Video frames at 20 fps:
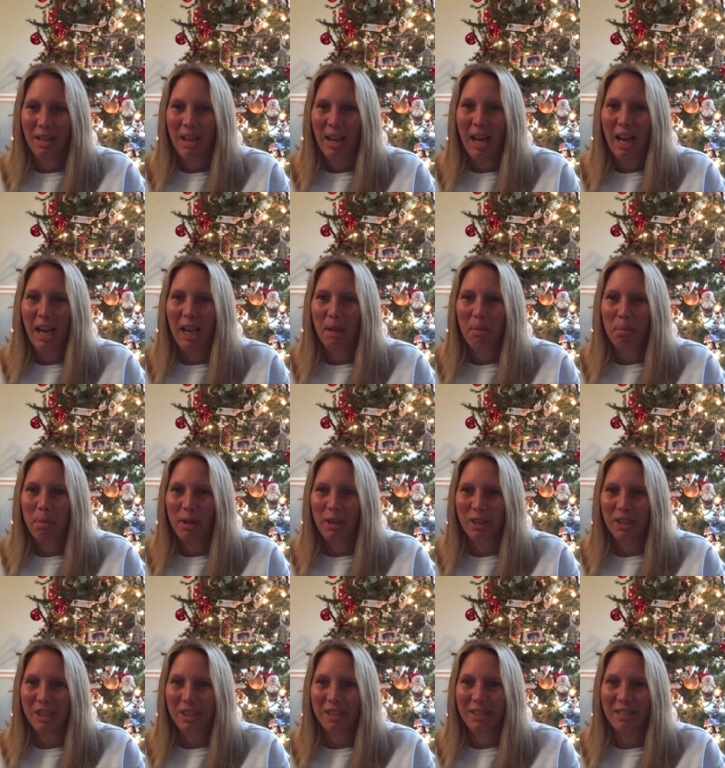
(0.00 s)
I
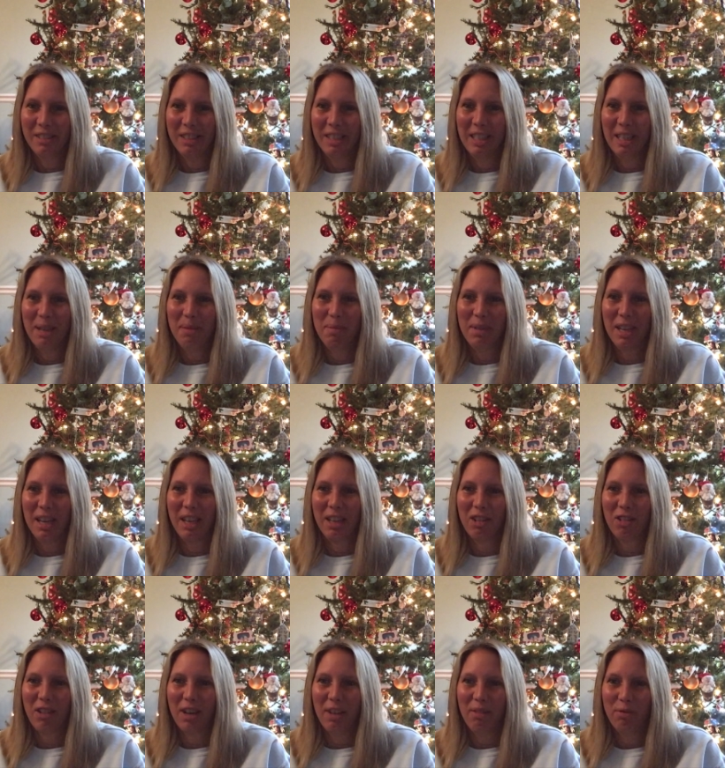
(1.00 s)
personally am beyond
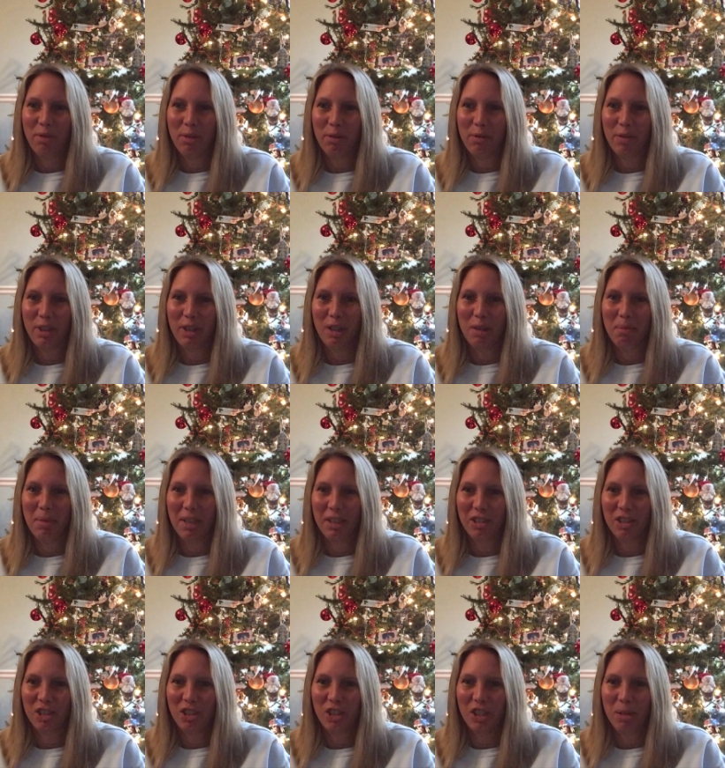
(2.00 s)
grateful for your
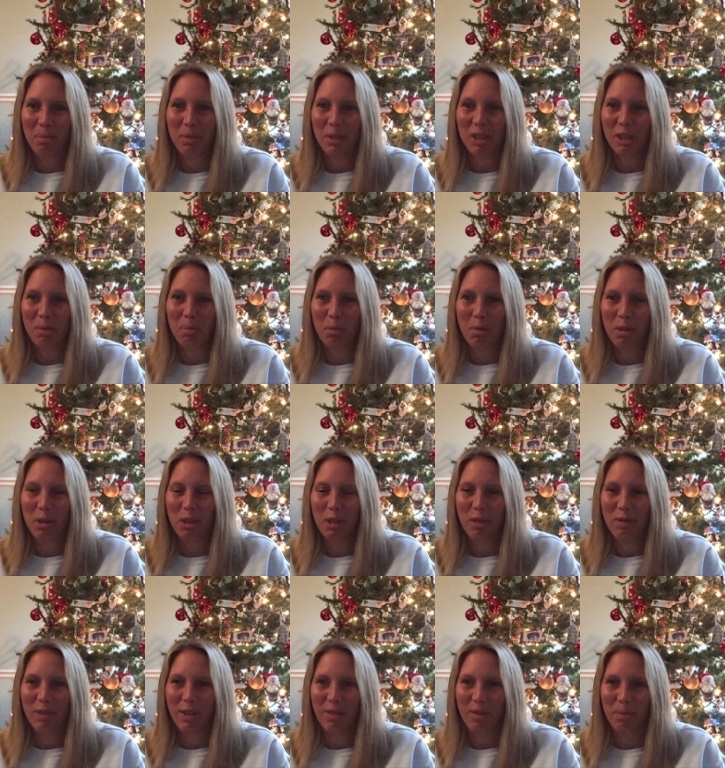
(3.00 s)
mentorship and support
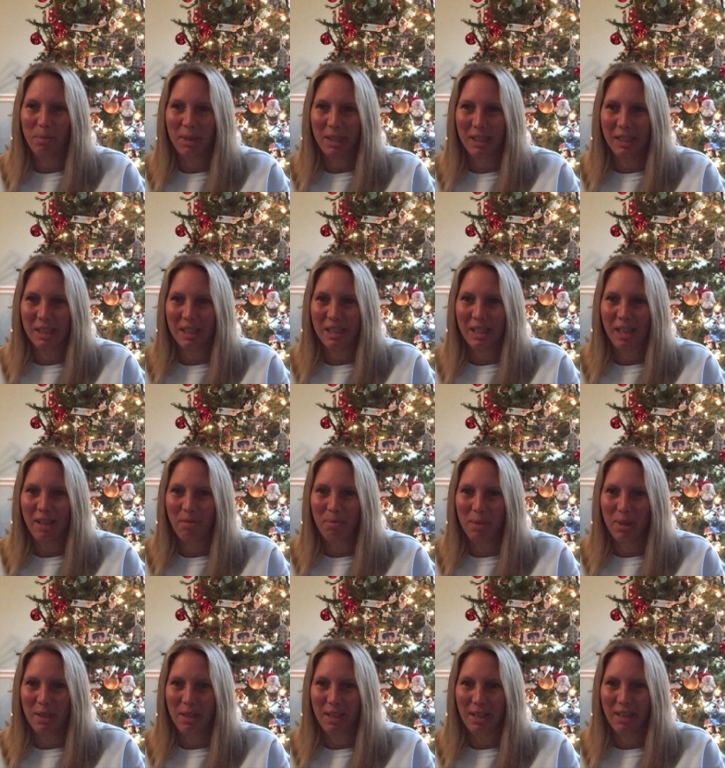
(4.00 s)
you've given me since I've
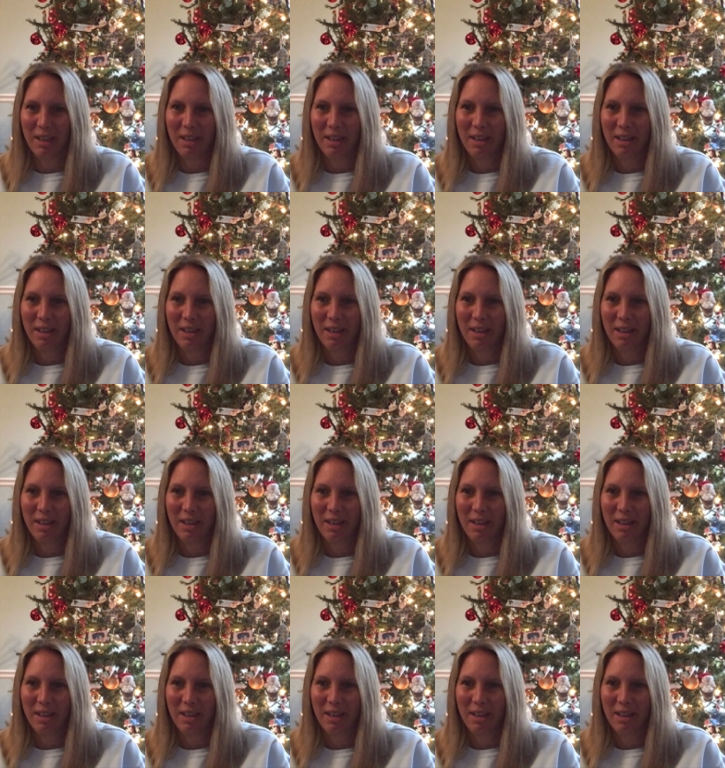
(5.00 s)
been here.